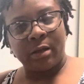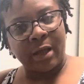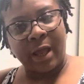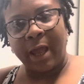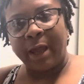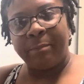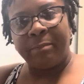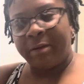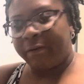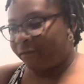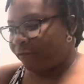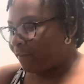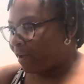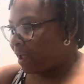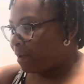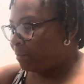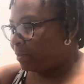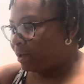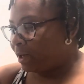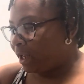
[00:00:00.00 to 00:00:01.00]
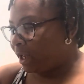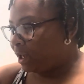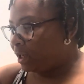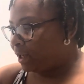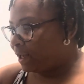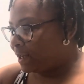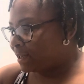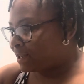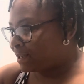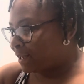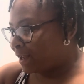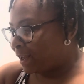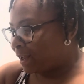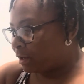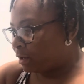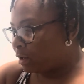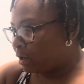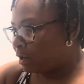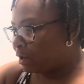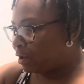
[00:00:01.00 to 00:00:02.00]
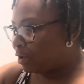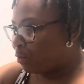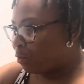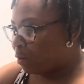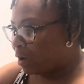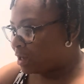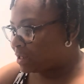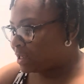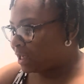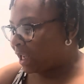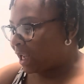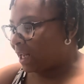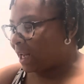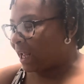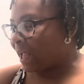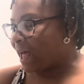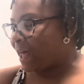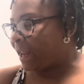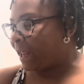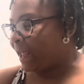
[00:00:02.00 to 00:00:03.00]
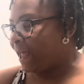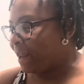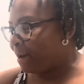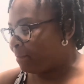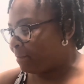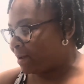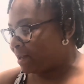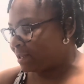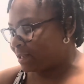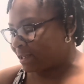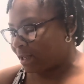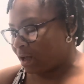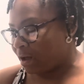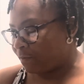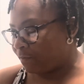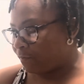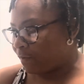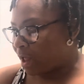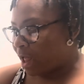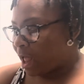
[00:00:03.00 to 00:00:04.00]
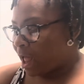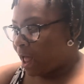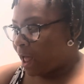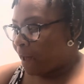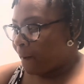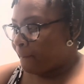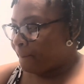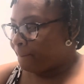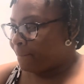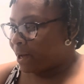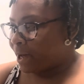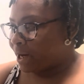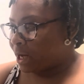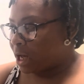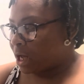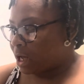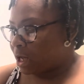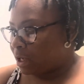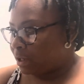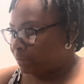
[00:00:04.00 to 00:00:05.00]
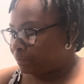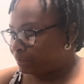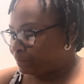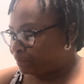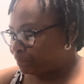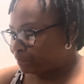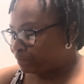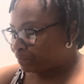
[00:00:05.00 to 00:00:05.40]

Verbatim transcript: KP family, listen, once again, I got ahead of myself. But um,